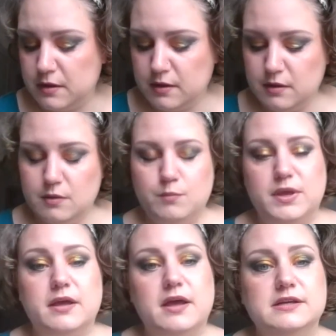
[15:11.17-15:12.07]

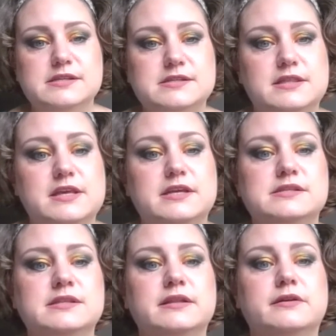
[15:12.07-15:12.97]
because these
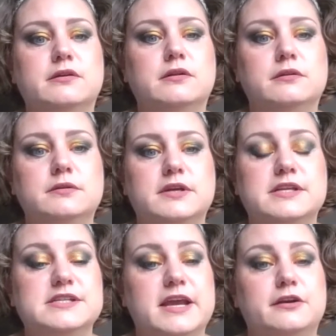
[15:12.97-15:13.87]
little
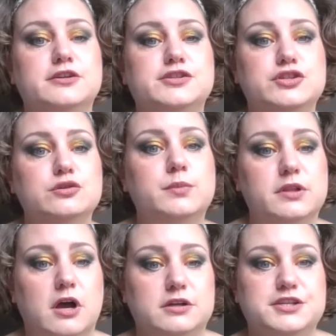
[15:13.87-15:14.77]
containers do
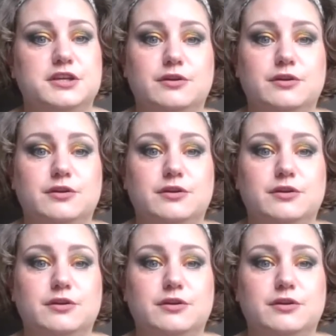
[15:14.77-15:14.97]
belong to you,